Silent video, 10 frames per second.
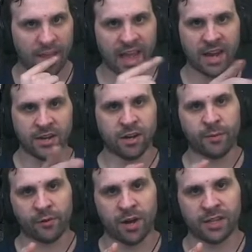And don't get
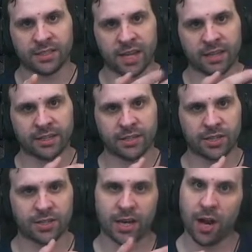me wrong, it's not like they
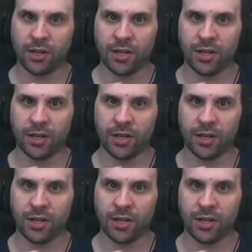just said, oh,